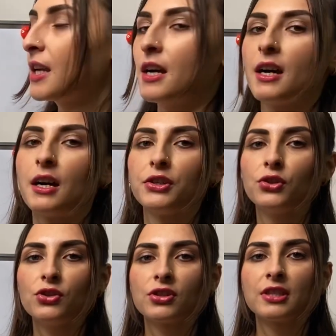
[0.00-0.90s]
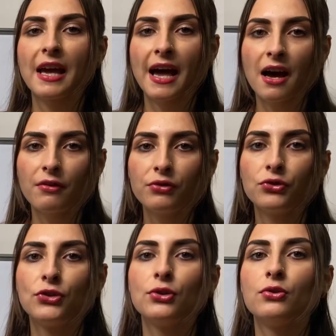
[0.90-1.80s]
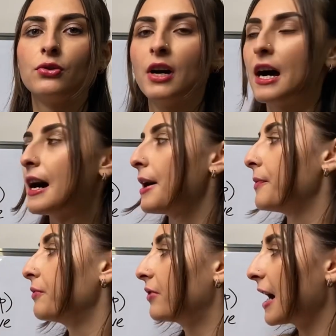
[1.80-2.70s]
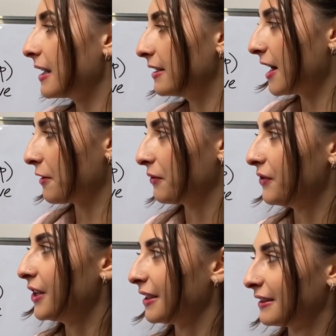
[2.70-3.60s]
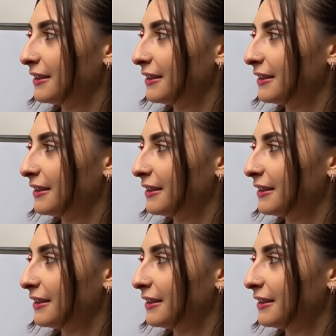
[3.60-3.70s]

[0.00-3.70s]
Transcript: You just have to write down these